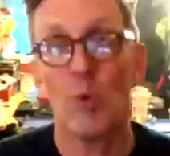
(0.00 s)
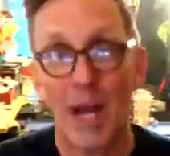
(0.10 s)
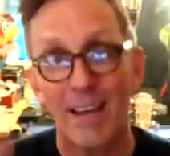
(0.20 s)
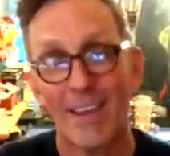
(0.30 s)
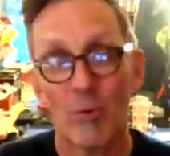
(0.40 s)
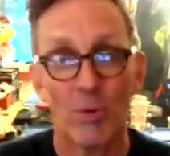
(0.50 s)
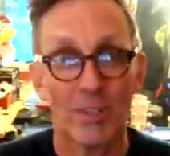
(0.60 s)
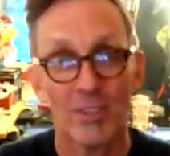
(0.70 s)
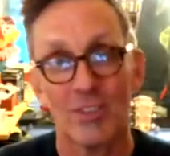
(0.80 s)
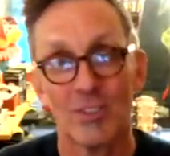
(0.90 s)
how that
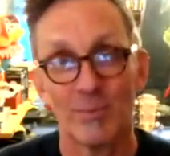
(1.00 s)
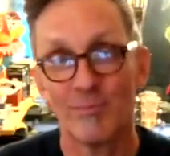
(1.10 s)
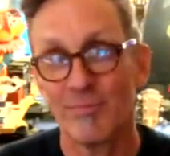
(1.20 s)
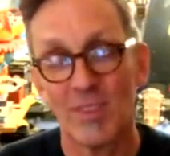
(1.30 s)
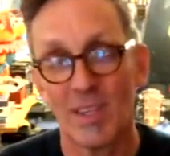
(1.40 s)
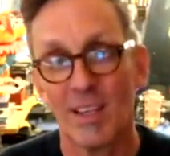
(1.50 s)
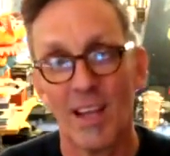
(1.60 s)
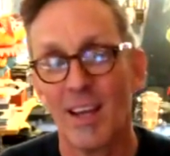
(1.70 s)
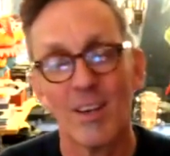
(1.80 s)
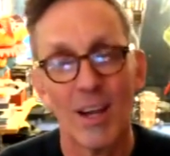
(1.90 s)
works.
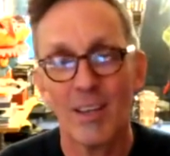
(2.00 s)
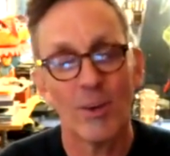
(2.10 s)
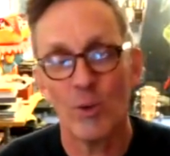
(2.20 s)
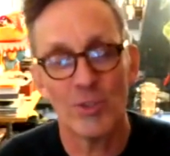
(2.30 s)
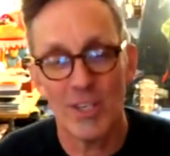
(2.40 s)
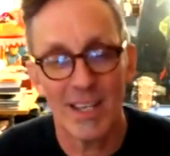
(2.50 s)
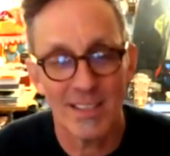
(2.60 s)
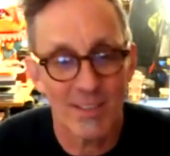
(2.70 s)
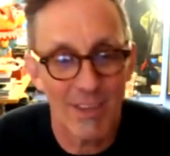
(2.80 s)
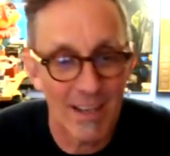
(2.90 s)
I don't know how the whole
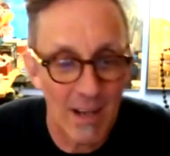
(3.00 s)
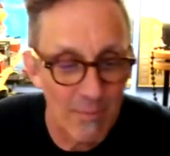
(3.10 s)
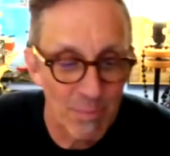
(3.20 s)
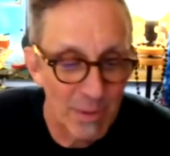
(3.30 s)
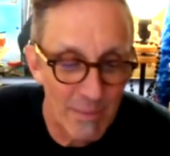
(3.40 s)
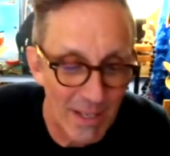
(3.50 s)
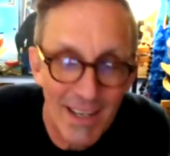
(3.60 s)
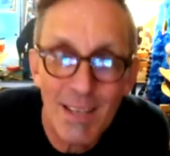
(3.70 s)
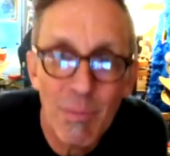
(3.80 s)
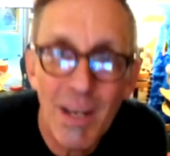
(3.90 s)
genetics of that. Believe me,
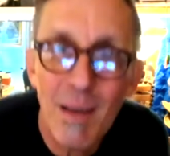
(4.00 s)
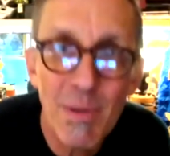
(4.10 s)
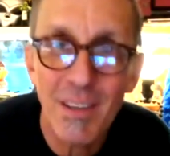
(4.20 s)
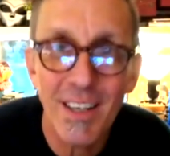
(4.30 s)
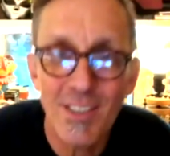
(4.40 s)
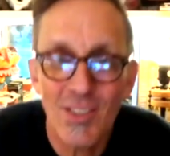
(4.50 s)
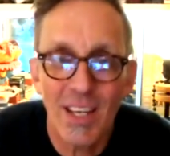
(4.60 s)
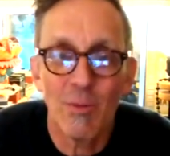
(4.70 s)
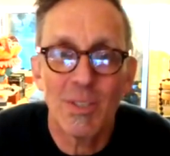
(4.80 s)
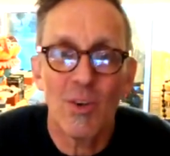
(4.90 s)
I barely
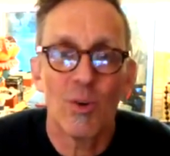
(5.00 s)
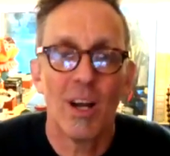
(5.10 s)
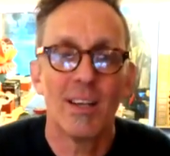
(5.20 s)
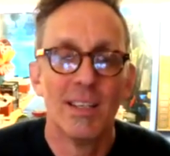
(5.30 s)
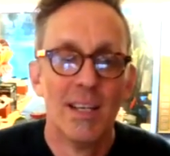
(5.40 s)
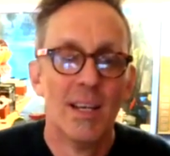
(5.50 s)
understand what's going on